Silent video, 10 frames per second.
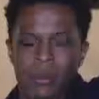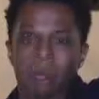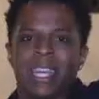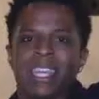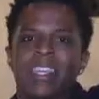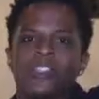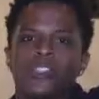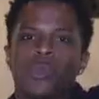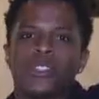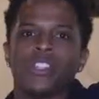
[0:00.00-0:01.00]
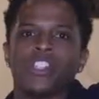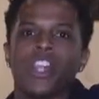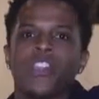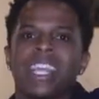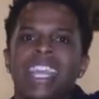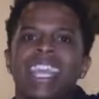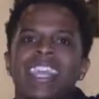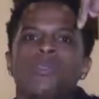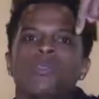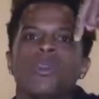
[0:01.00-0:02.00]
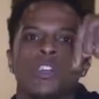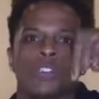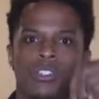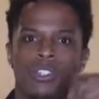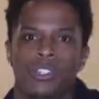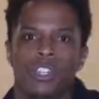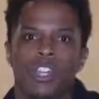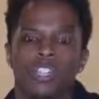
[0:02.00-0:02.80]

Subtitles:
begins with a journey inwards